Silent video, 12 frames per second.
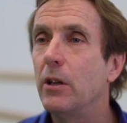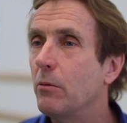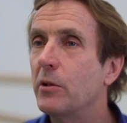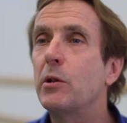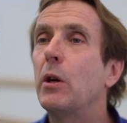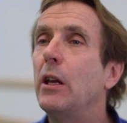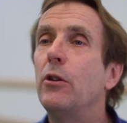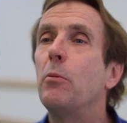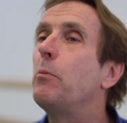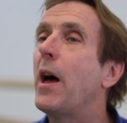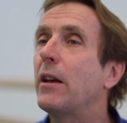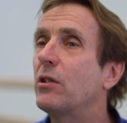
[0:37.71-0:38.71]
He was
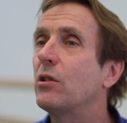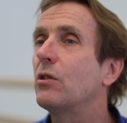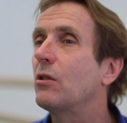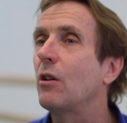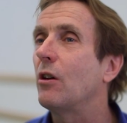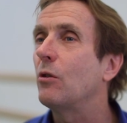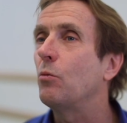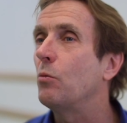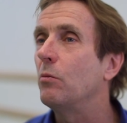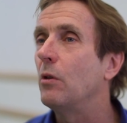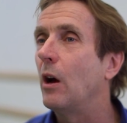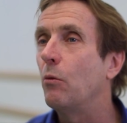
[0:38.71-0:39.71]
in the best,
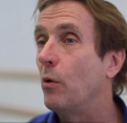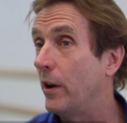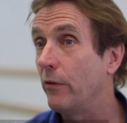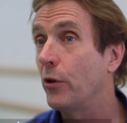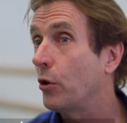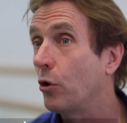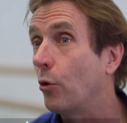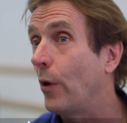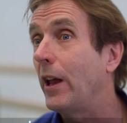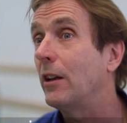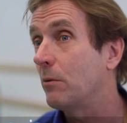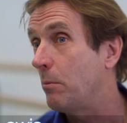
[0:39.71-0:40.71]
one of the
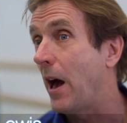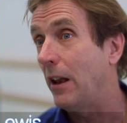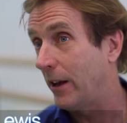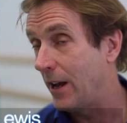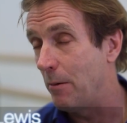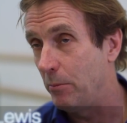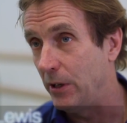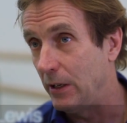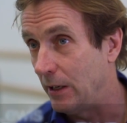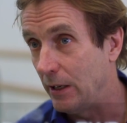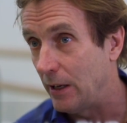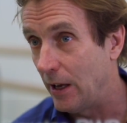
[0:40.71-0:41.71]
great ballet
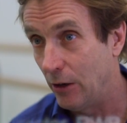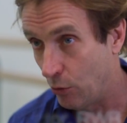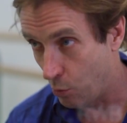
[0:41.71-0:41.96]
company in